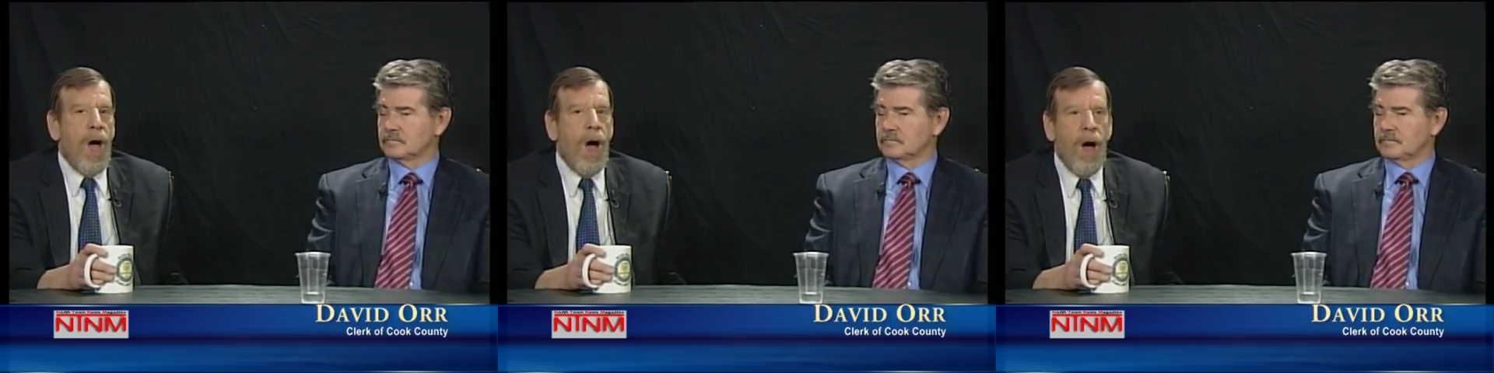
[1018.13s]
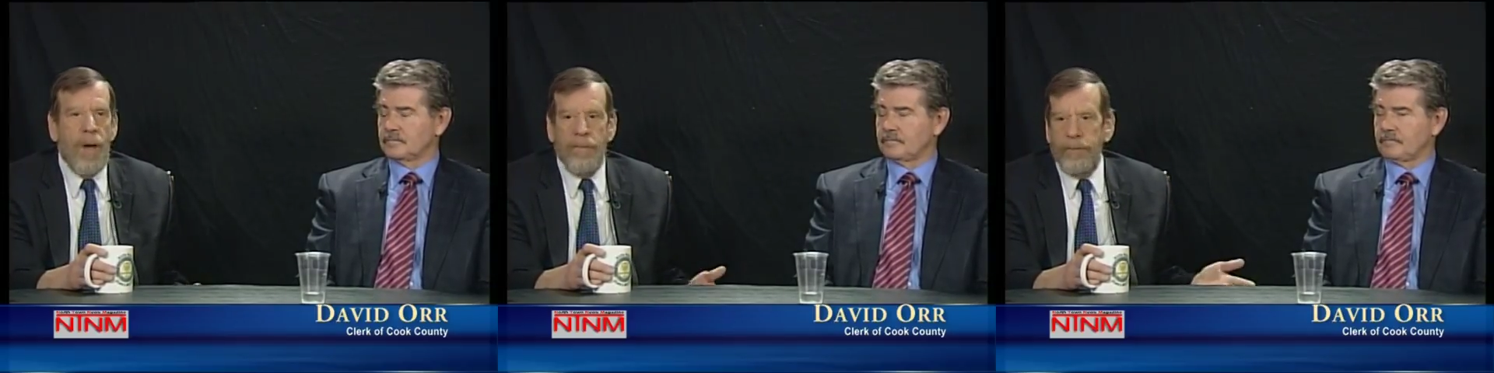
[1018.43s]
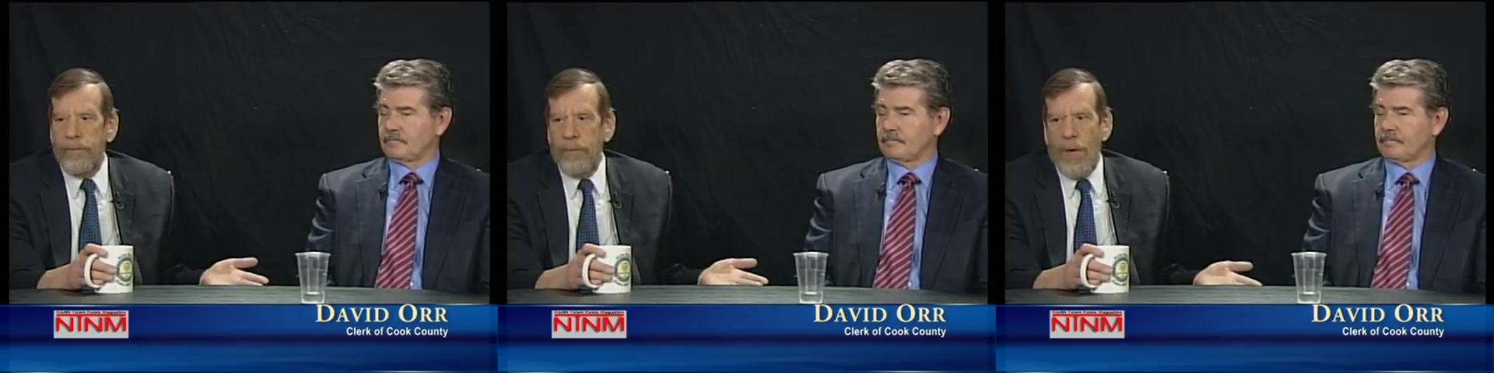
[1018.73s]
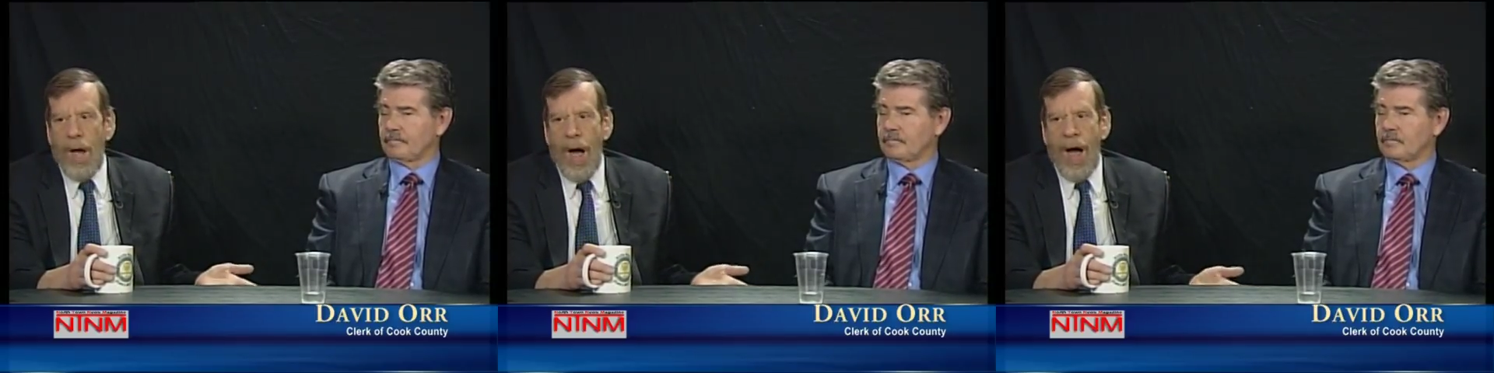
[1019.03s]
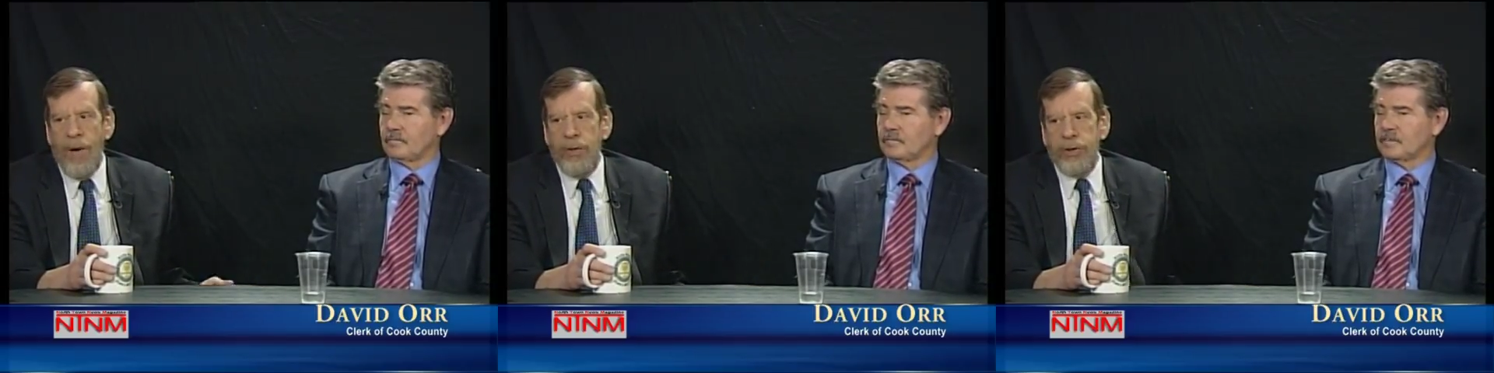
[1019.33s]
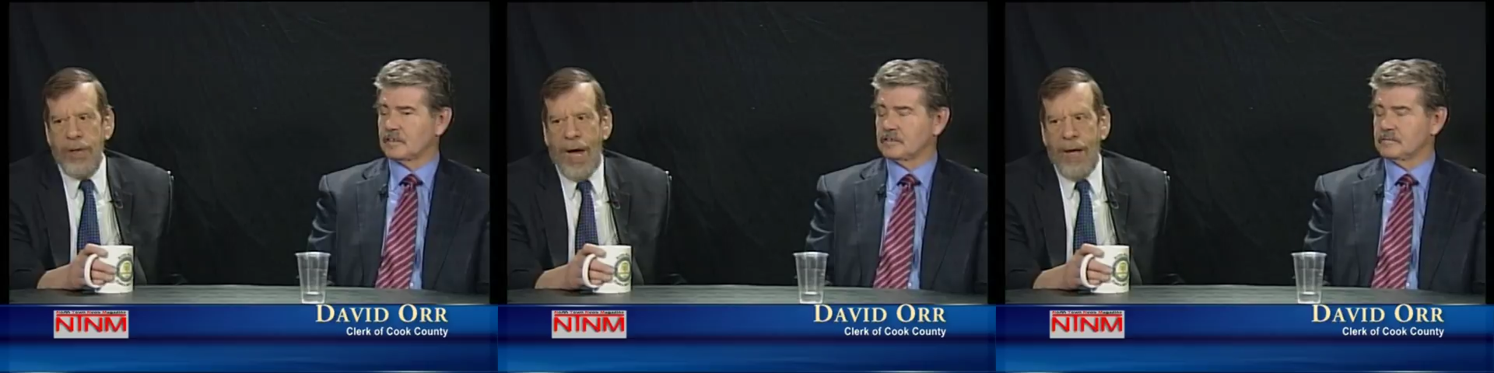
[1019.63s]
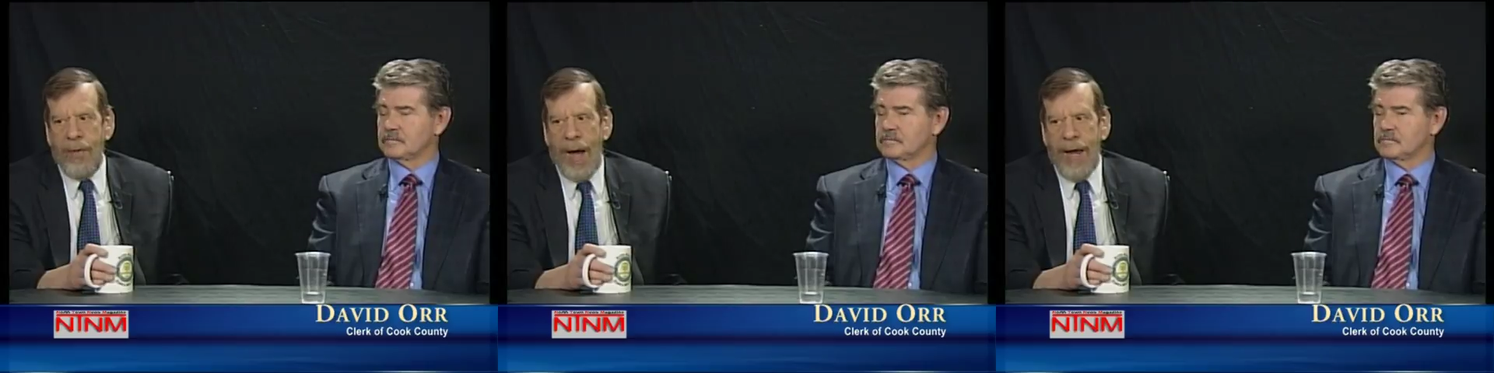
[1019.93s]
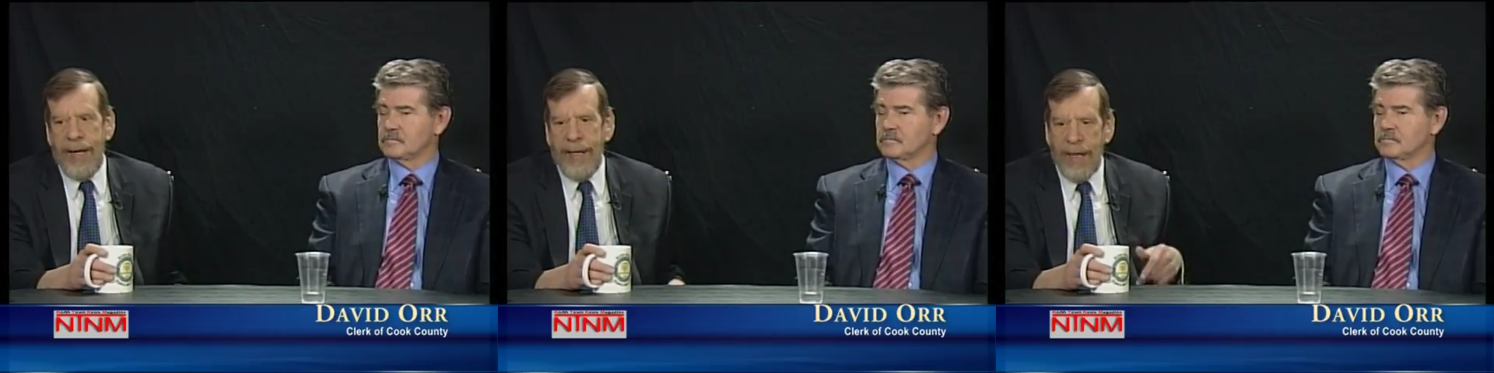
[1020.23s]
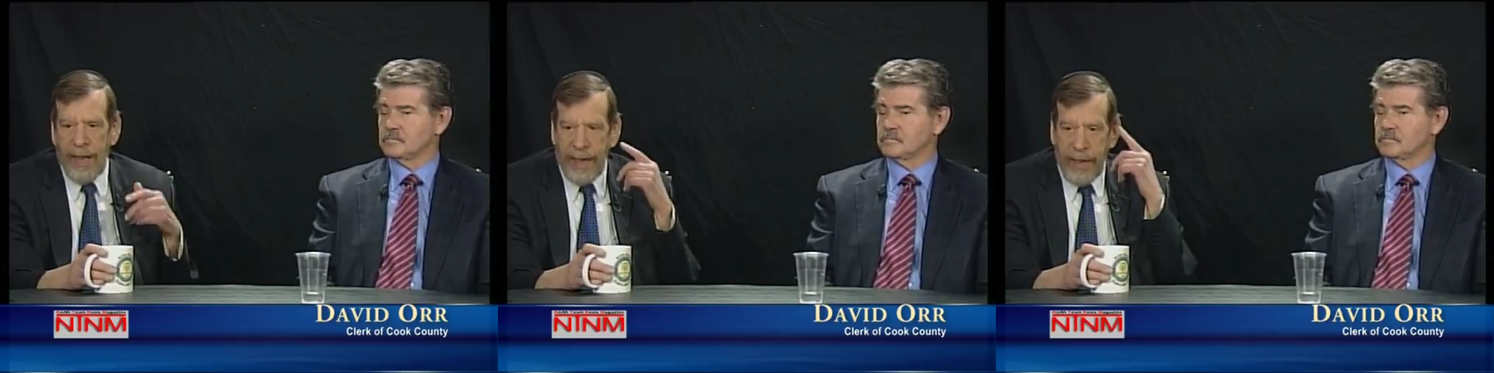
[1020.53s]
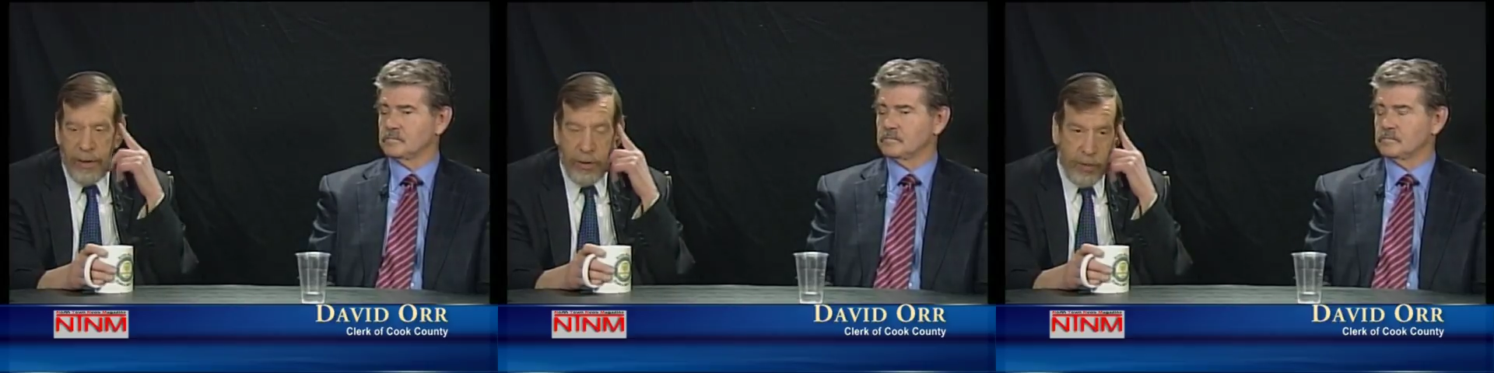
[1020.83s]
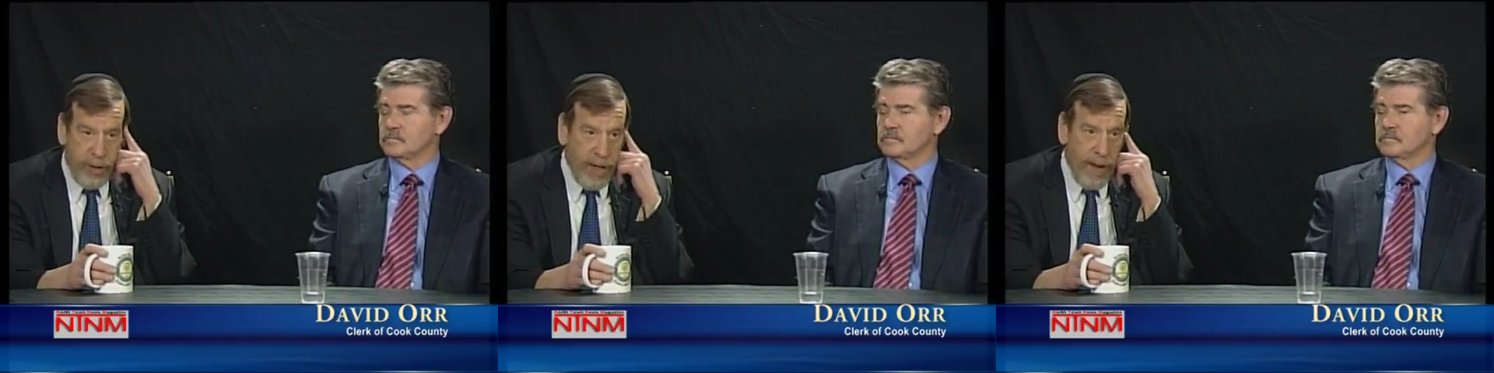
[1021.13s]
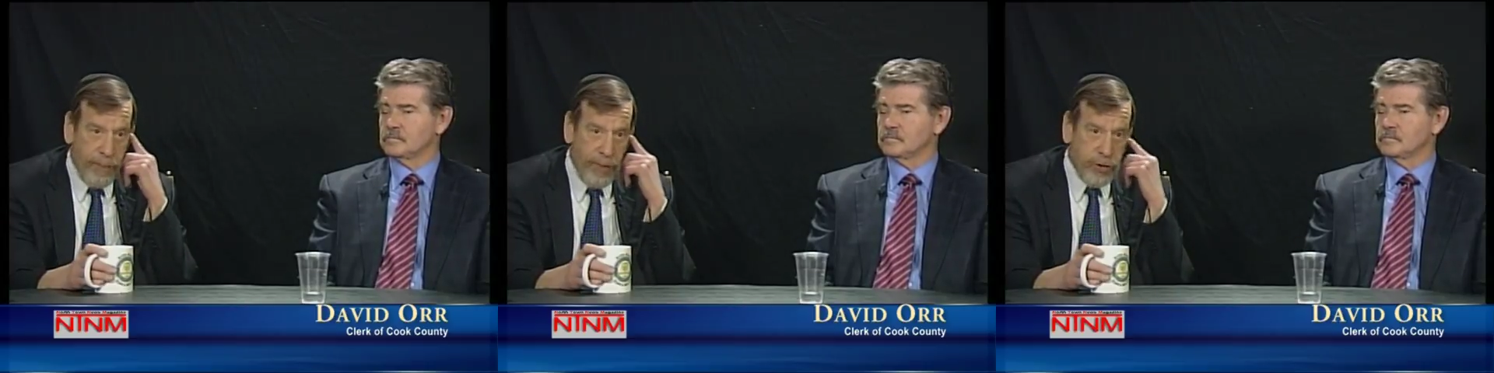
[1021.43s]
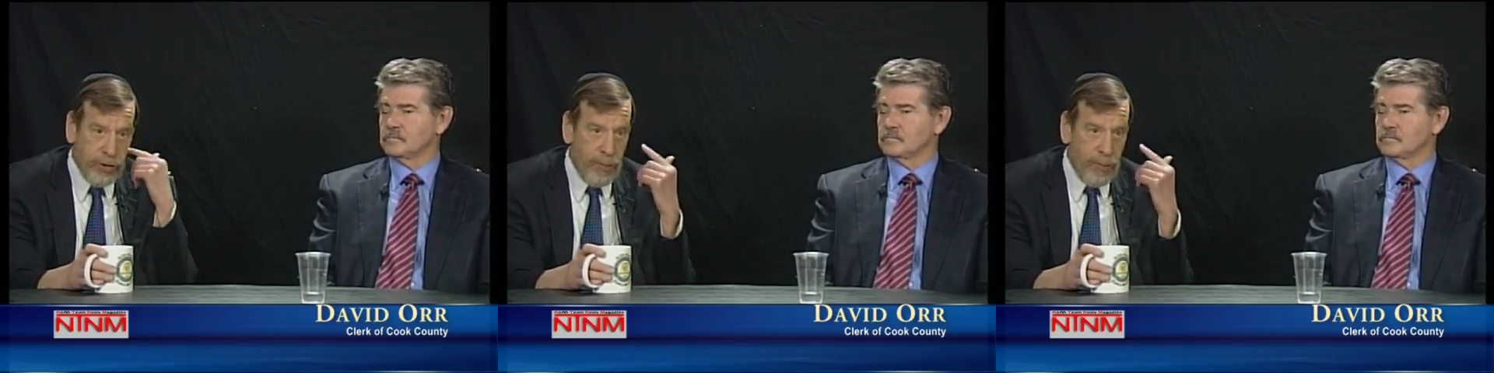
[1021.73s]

Speaker 1: Um, I was I, I uh, he had a hernia operation.